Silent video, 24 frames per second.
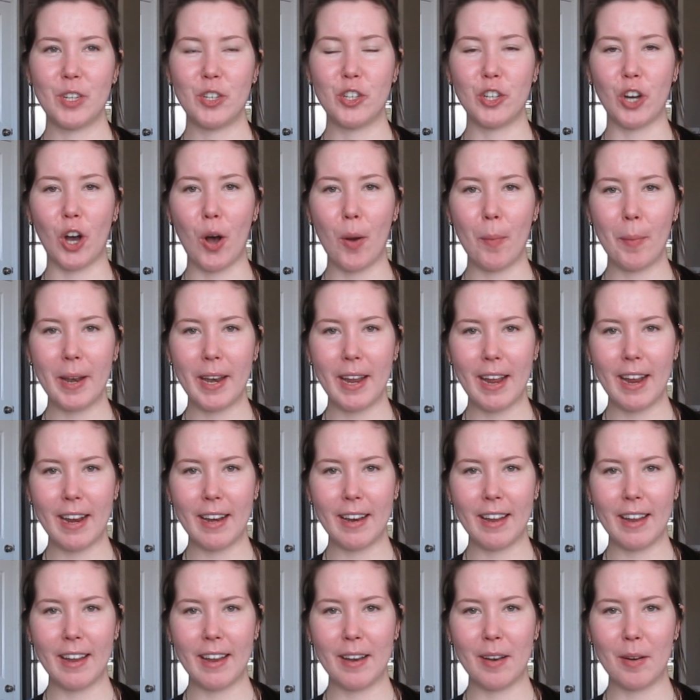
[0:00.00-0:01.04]

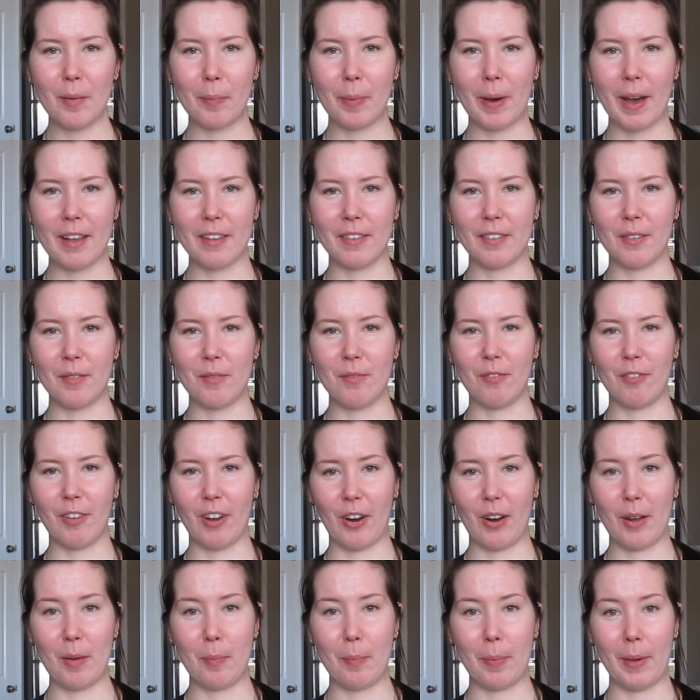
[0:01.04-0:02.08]
dominated by some
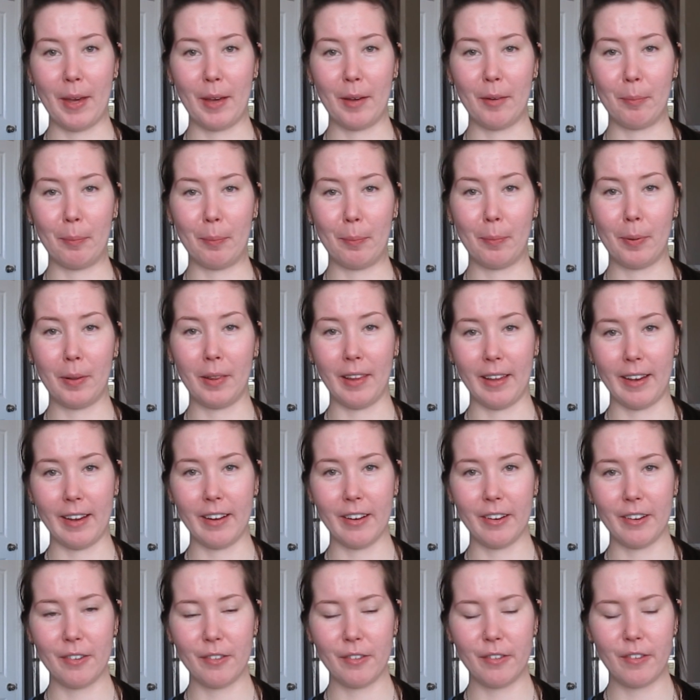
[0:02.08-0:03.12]
very big
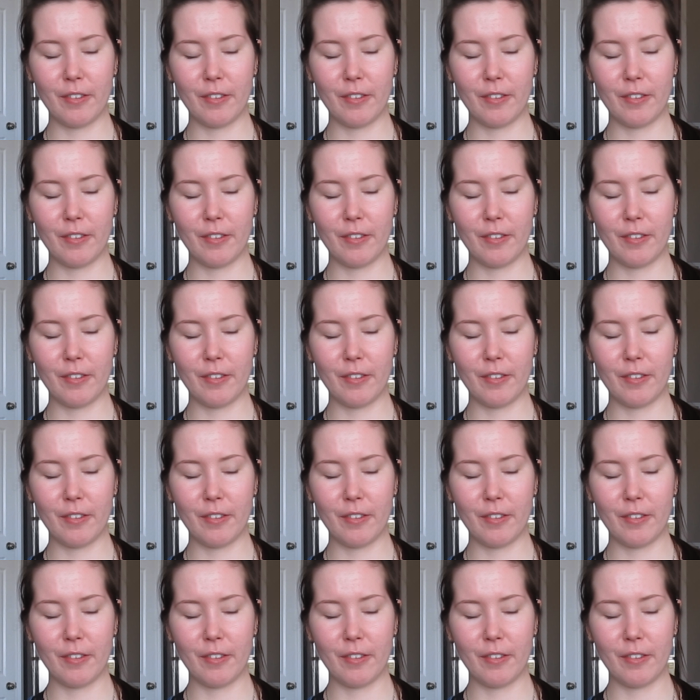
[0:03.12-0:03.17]
players.